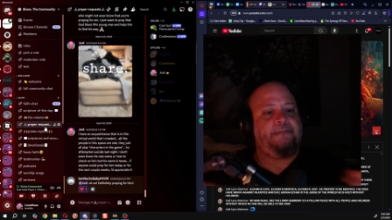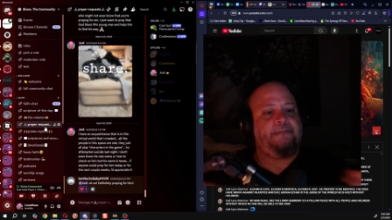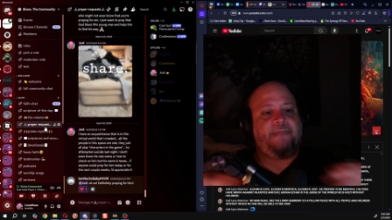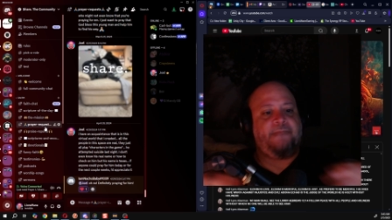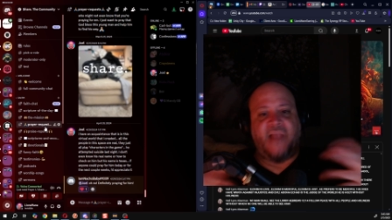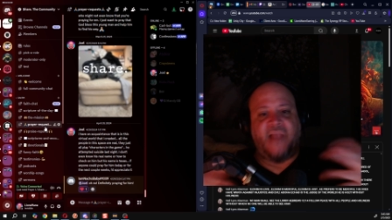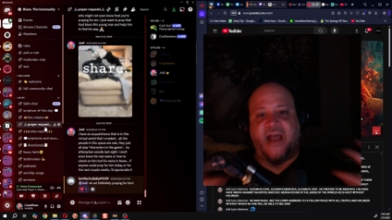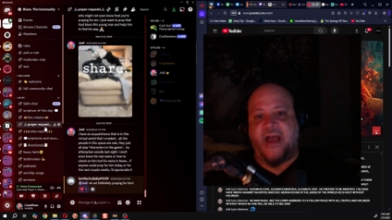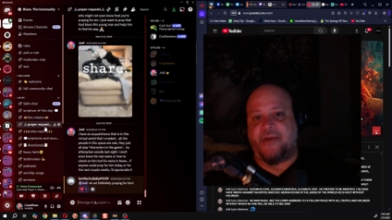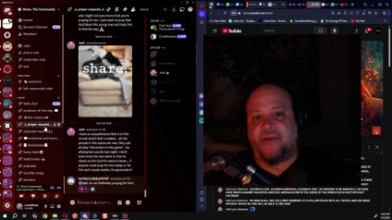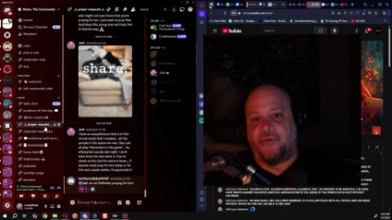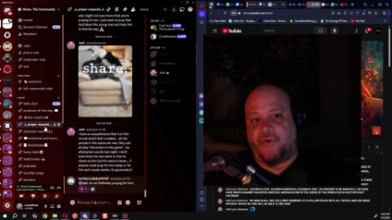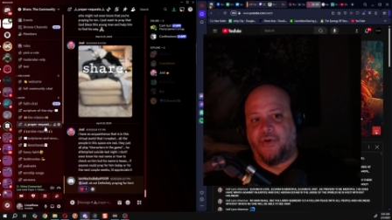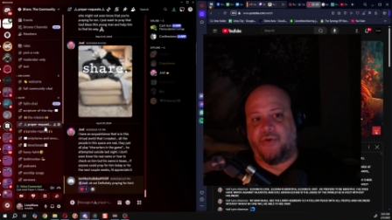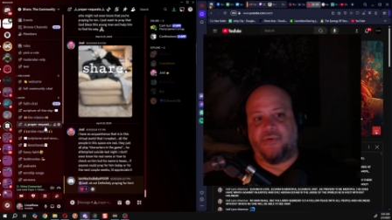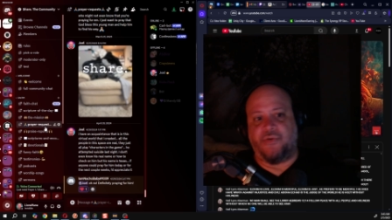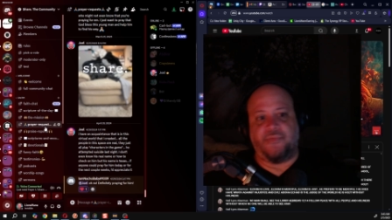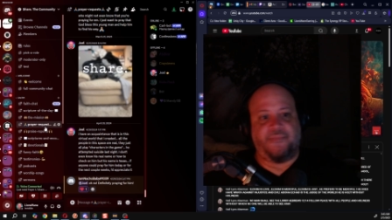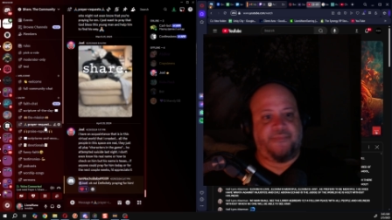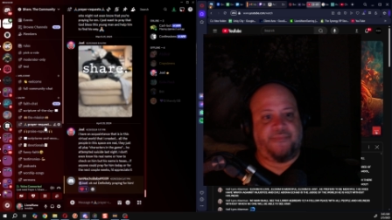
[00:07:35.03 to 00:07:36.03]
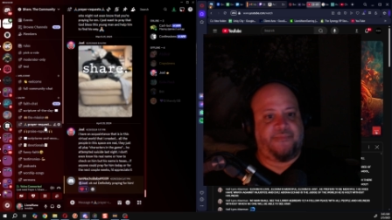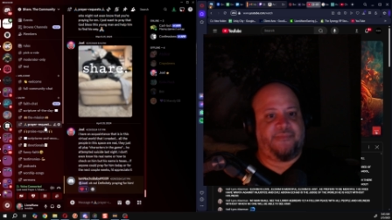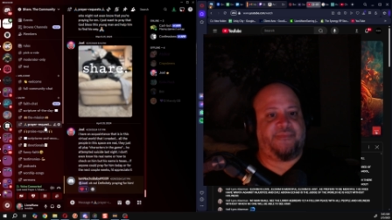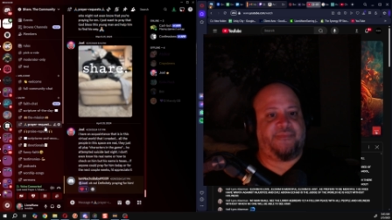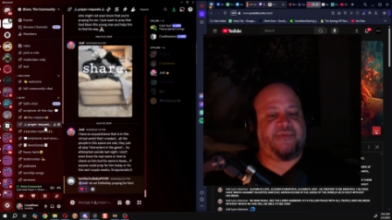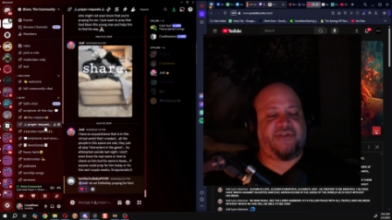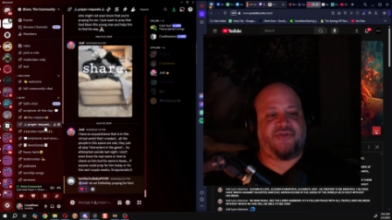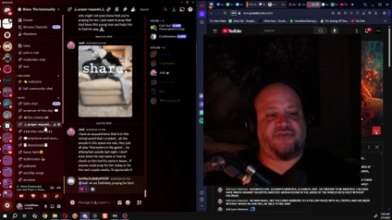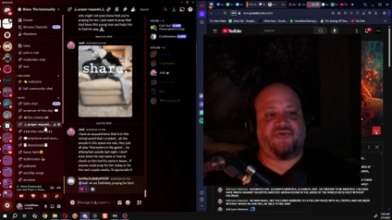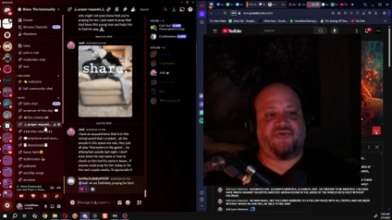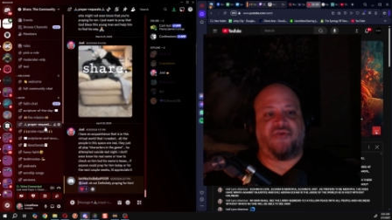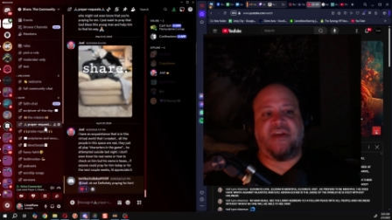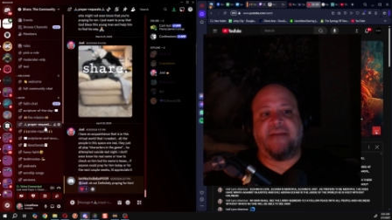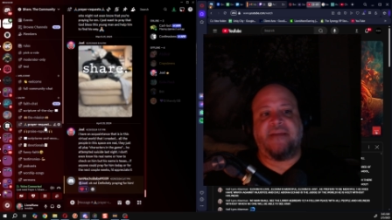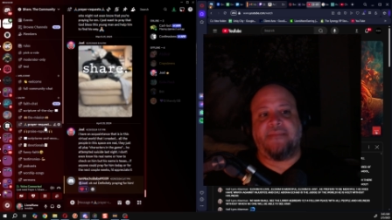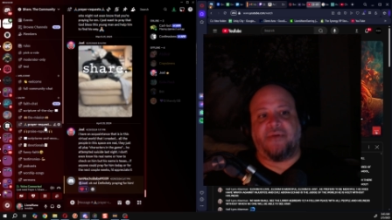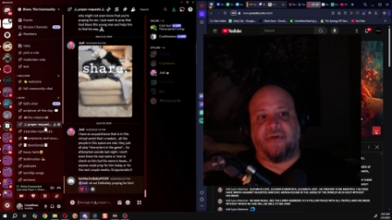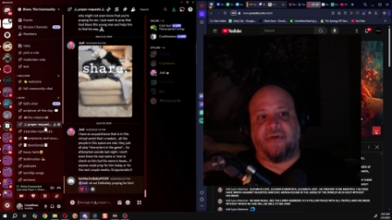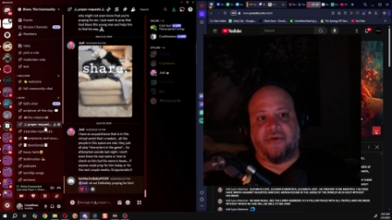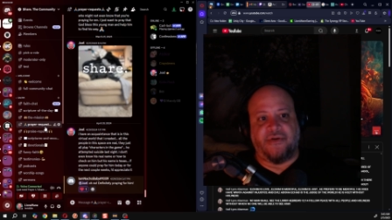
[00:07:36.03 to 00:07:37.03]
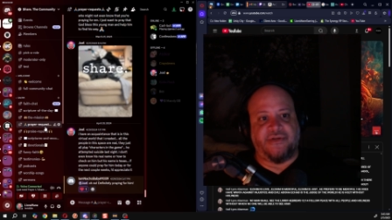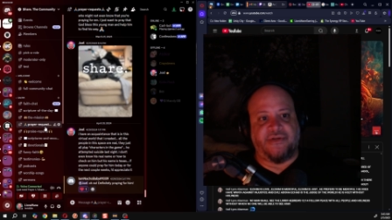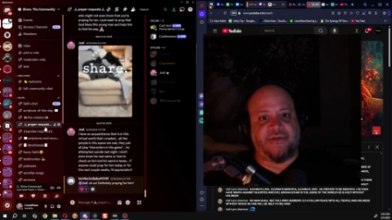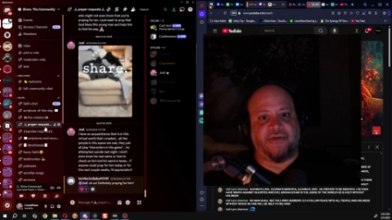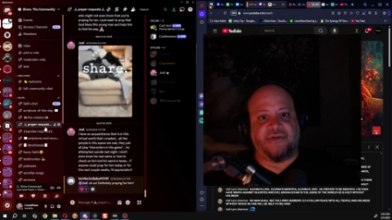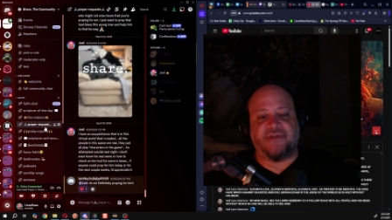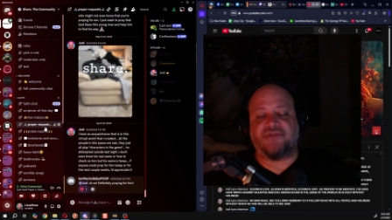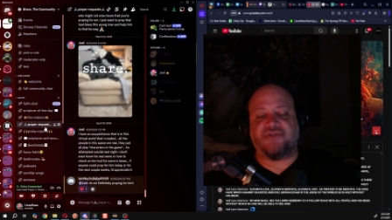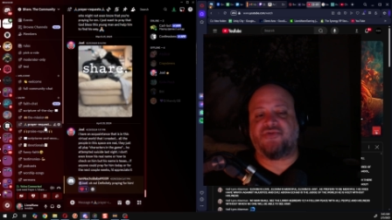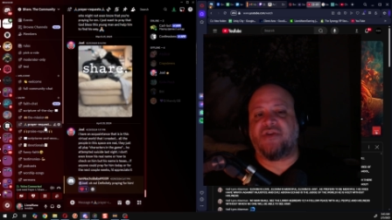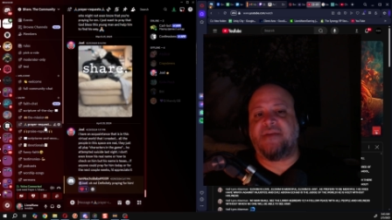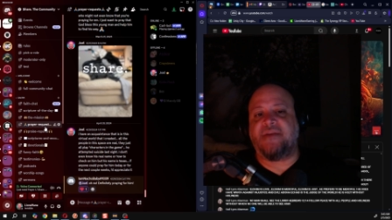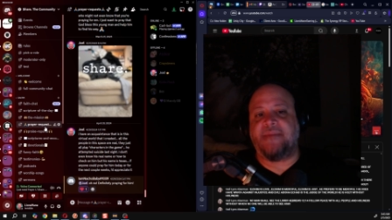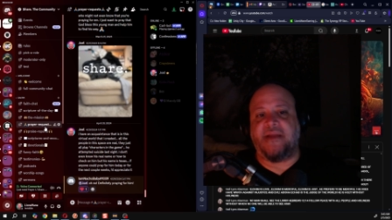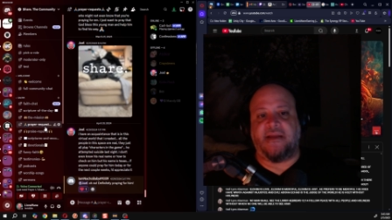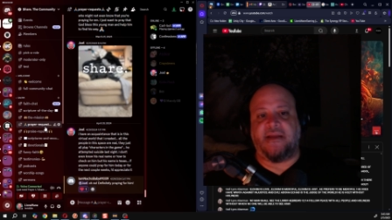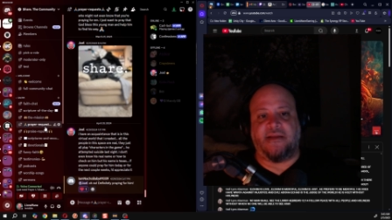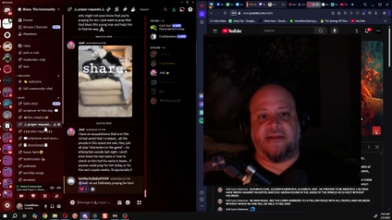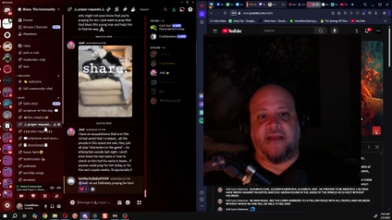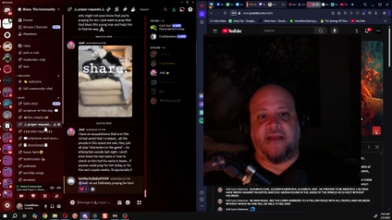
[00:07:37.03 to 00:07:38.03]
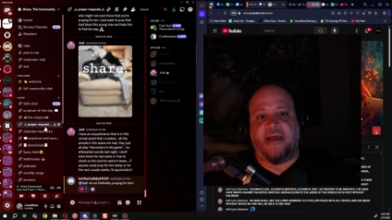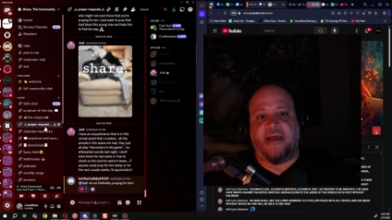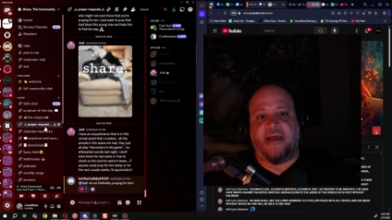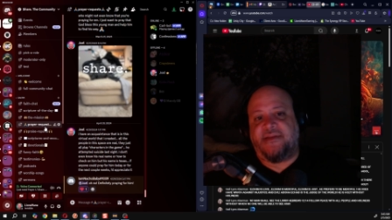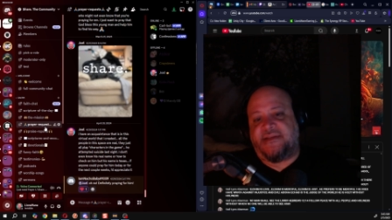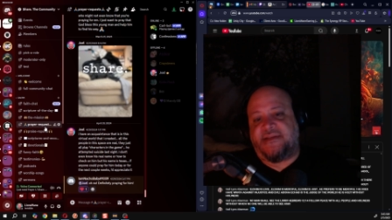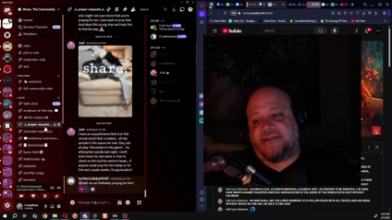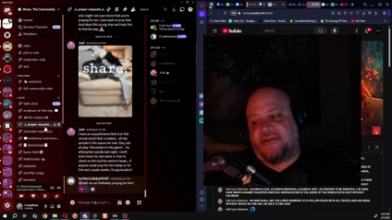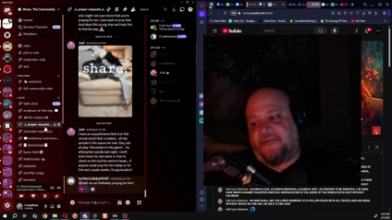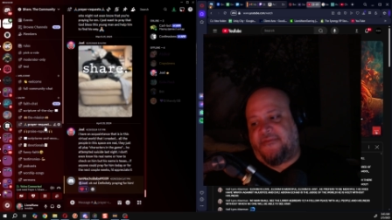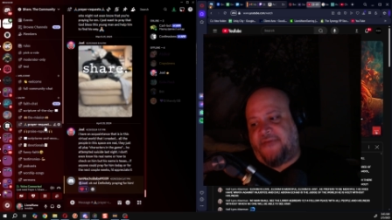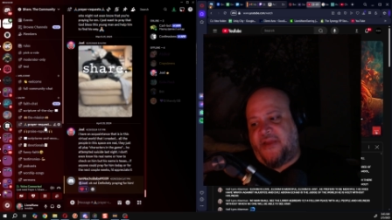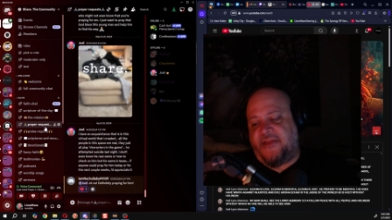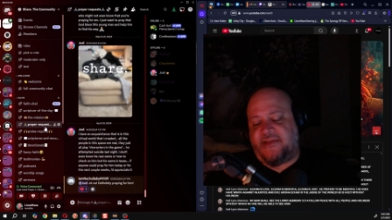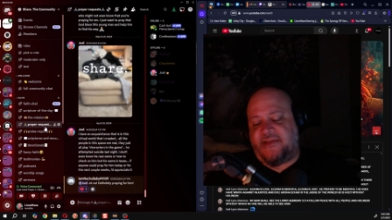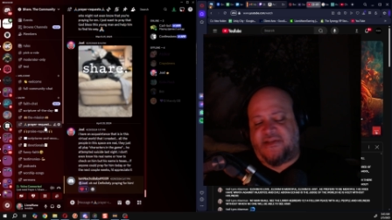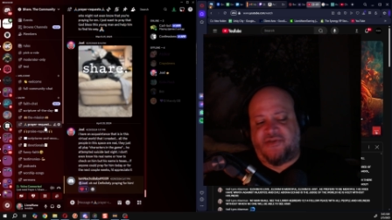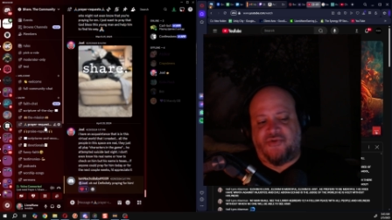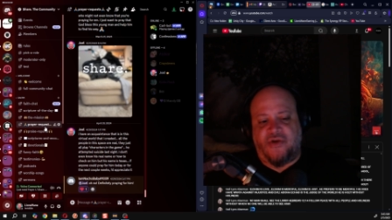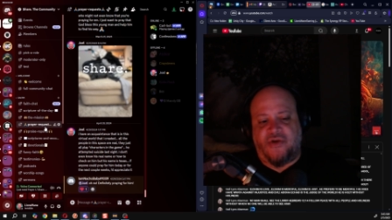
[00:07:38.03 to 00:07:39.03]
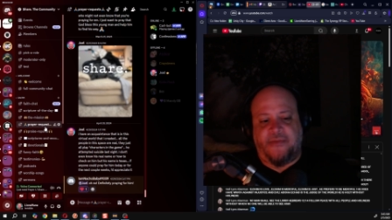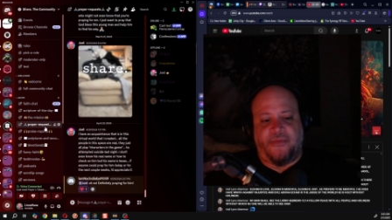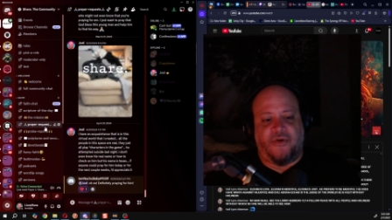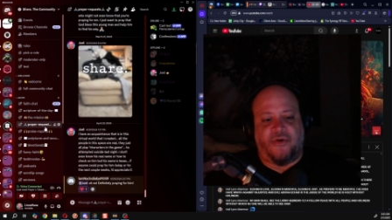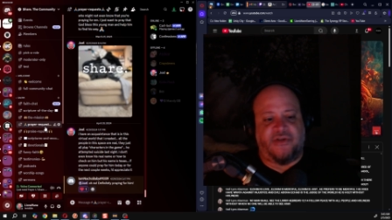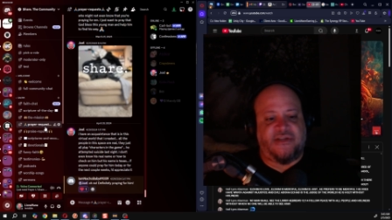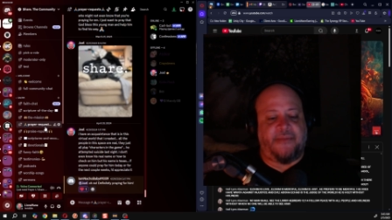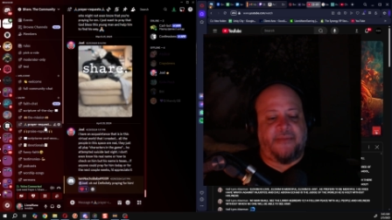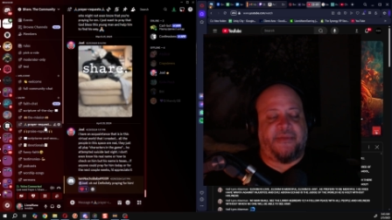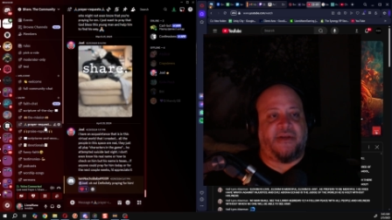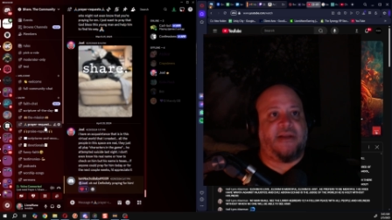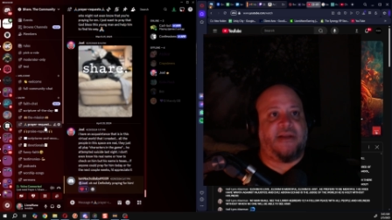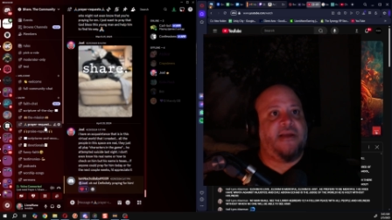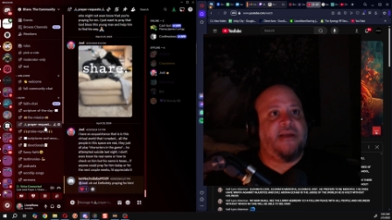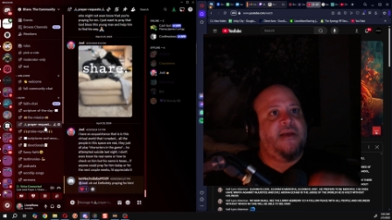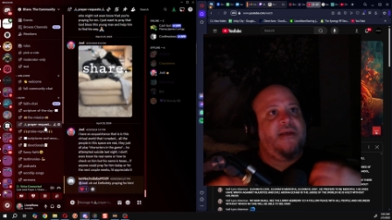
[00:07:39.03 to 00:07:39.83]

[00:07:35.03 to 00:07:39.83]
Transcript: I don't know, streamers or streaming, that this is a faith streamer or something,